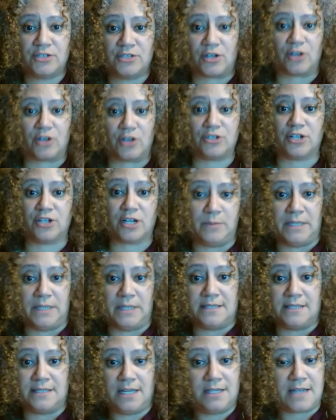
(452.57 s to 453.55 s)
So you're going to be
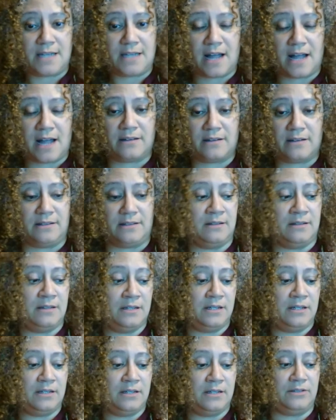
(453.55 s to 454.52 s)
sitting down, and
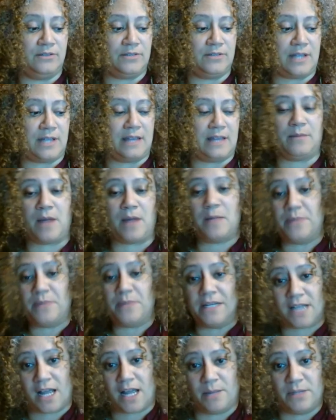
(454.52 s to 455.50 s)
you say there might be a
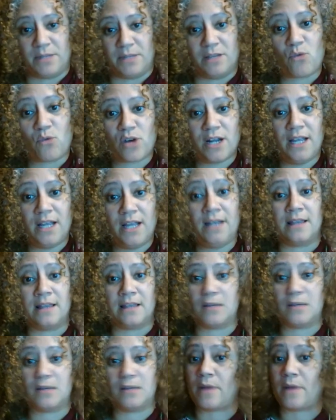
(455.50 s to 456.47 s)
time in the morning and
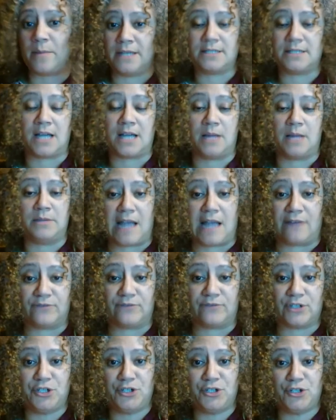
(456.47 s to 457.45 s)
there might be a time in the
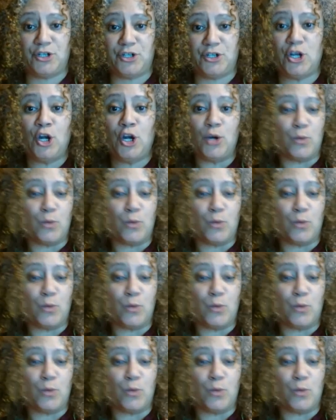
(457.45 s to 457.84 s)
afternoon